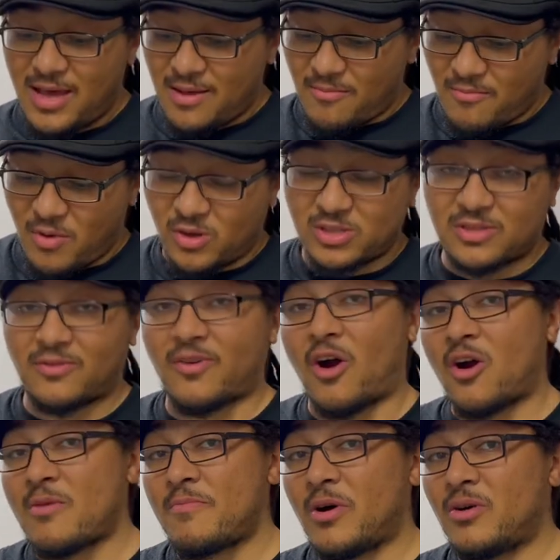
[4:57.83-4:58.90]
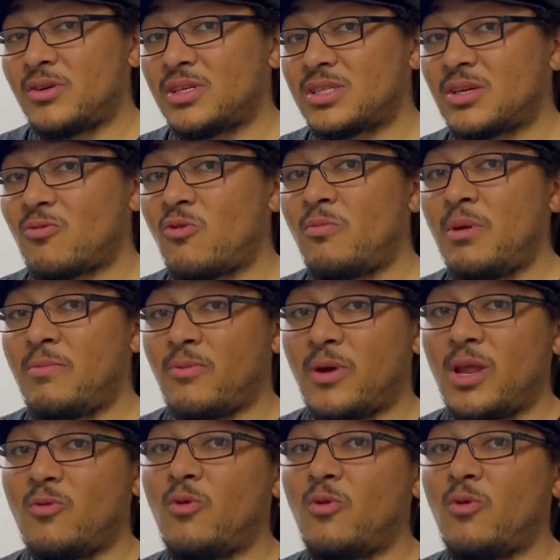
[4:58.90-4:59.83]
Most of our boas that we'll be breeding